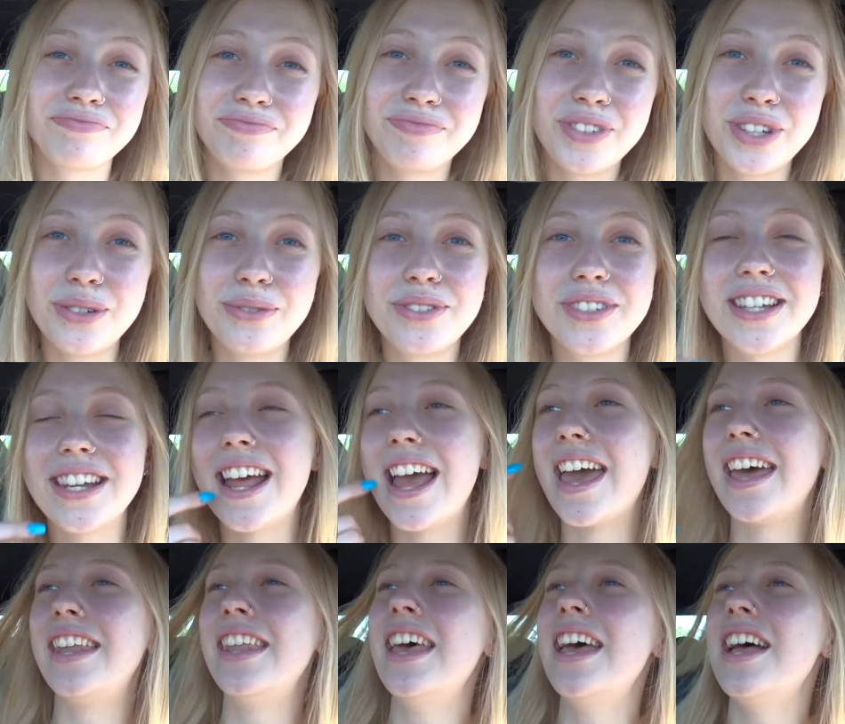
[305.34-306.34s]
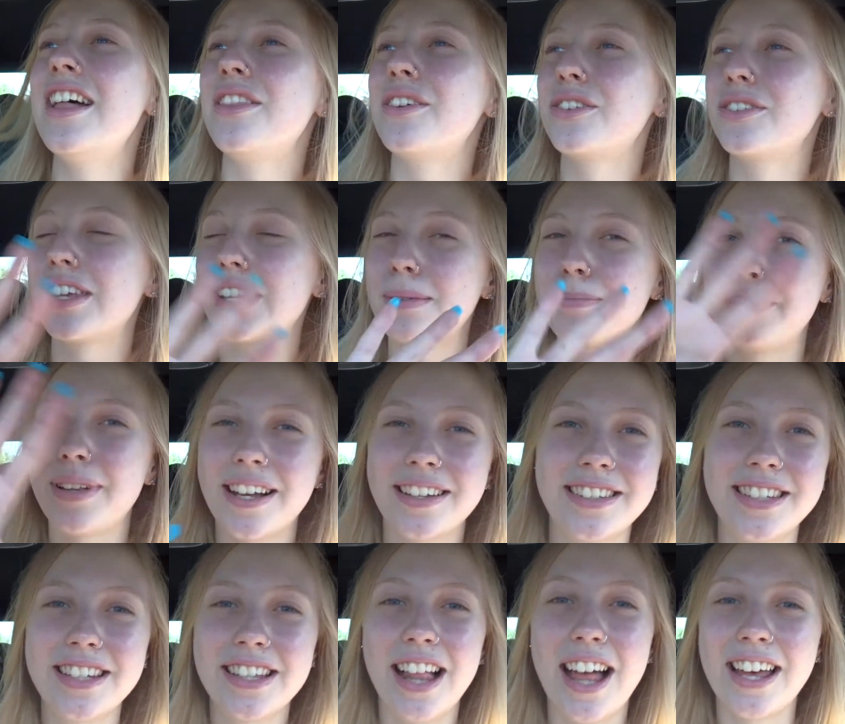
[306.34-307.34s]
used it, and there's like
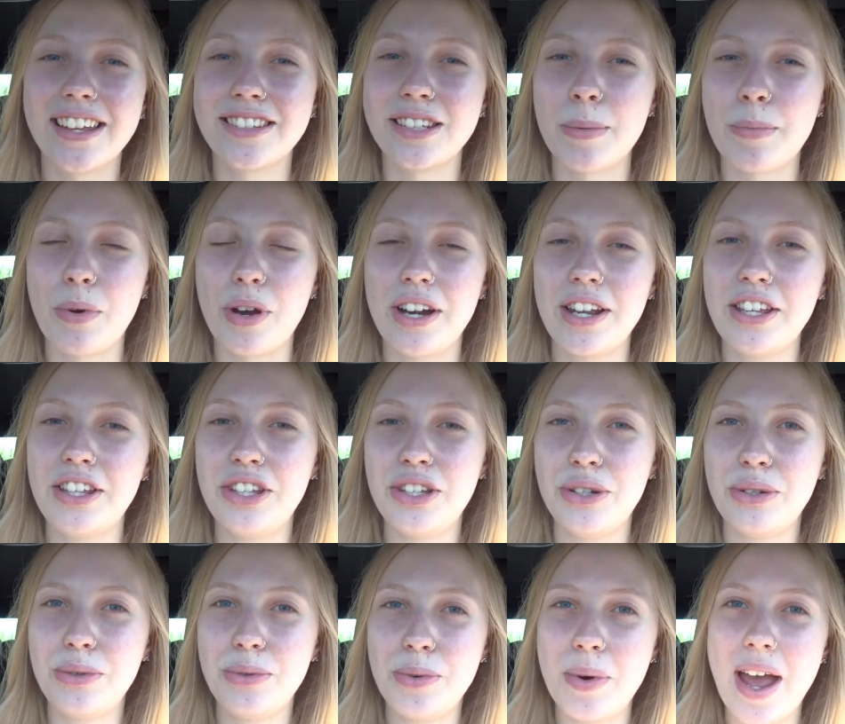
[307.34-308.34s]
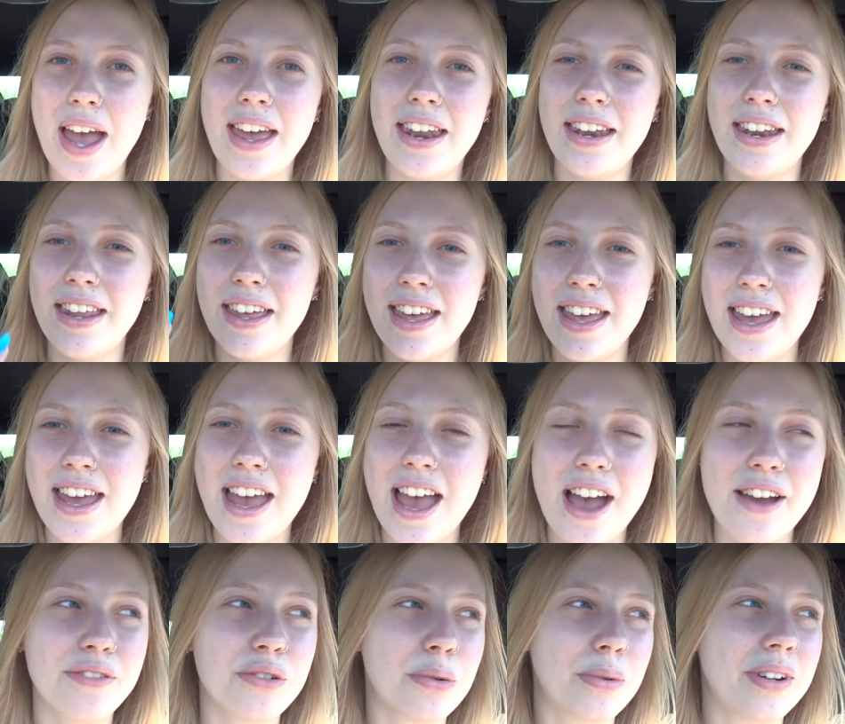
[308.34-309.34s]
plexiglass separating you and
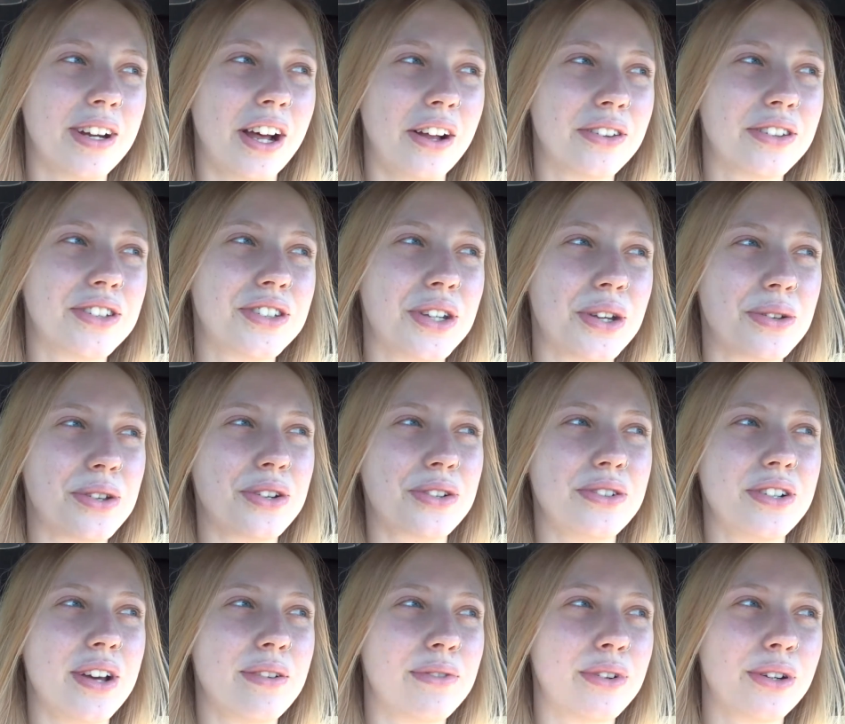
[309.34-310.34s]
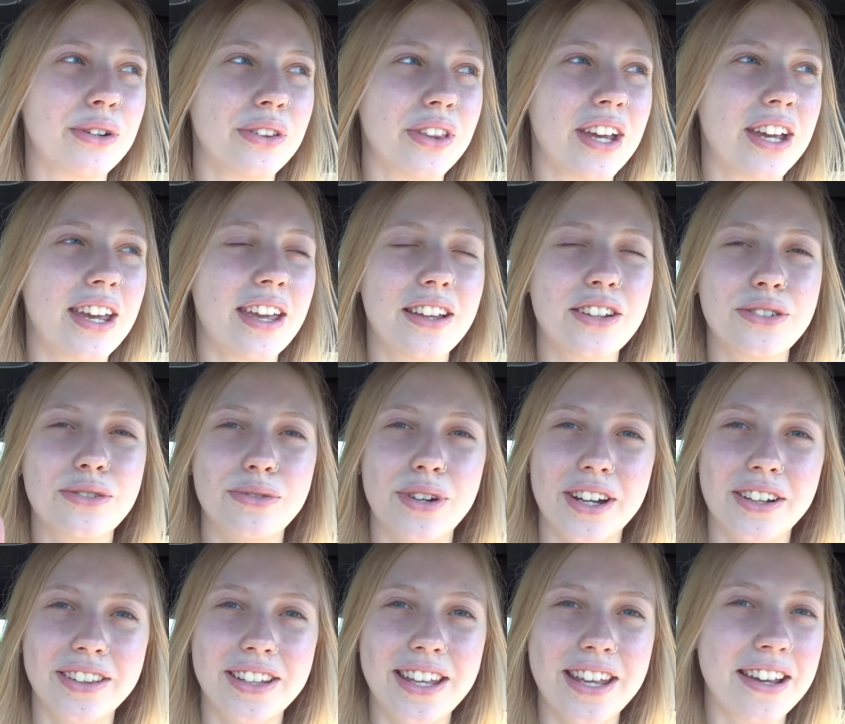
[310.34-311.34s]
everyone else, so you're never like
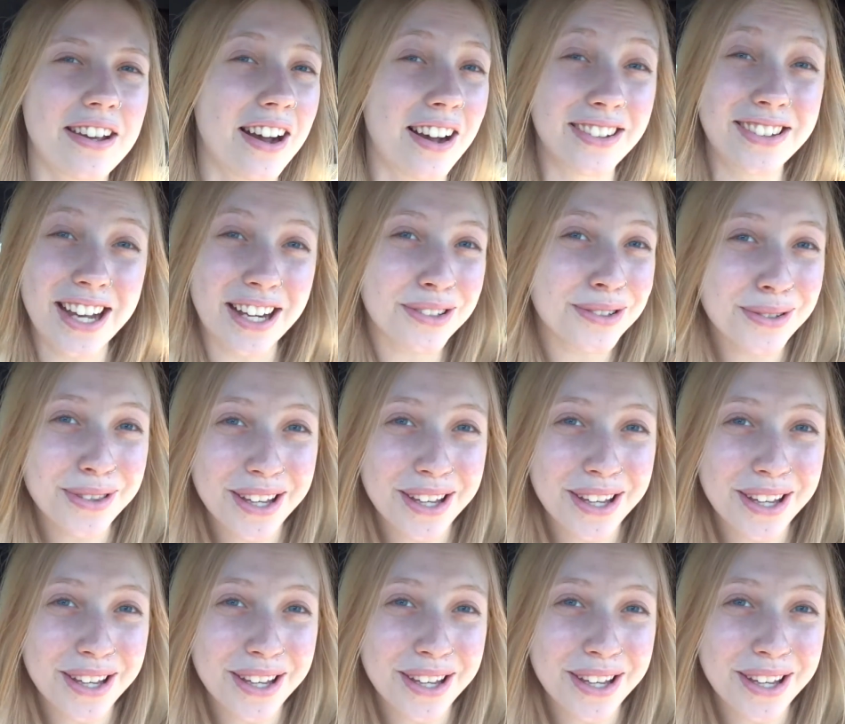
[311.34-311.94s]
directly in contact with